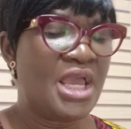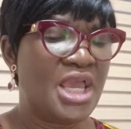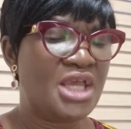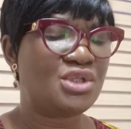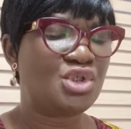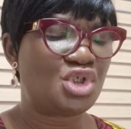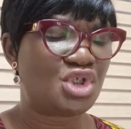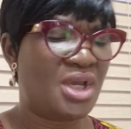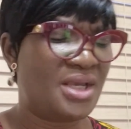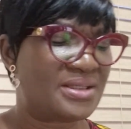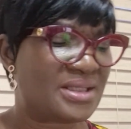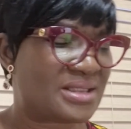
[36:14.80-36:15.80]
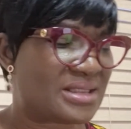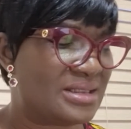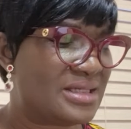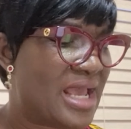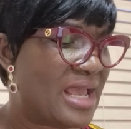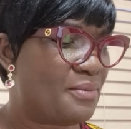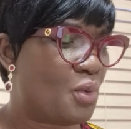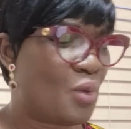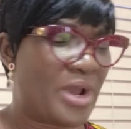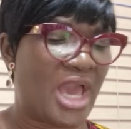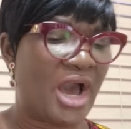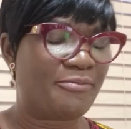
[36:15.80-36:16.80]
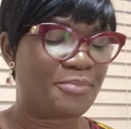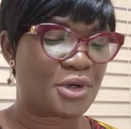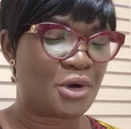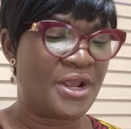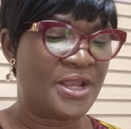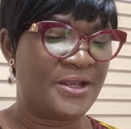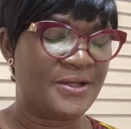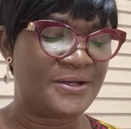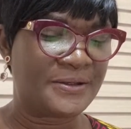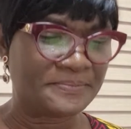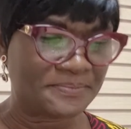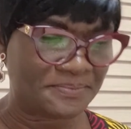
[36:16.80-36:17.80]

In Jesus' name, we have prayed.